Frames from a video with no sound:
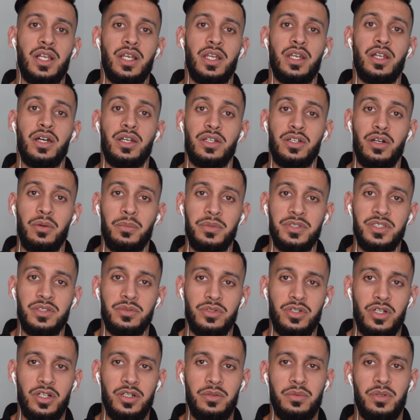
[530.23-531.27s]
Like, comment,
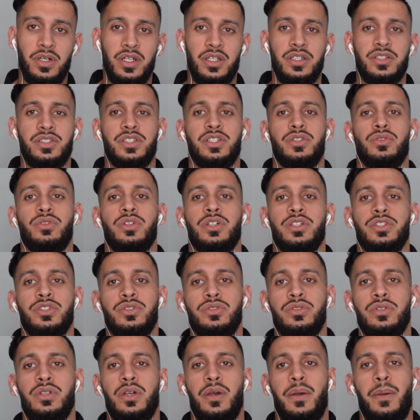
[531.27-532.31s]
subscribe, and I'll see you all
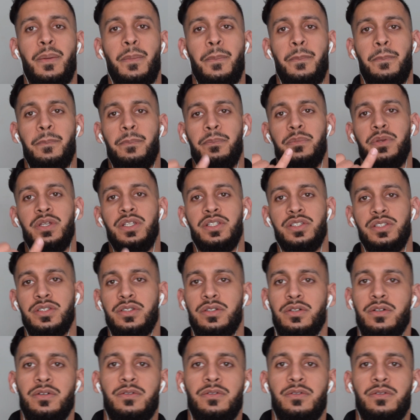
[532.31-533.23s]
soon. Peace.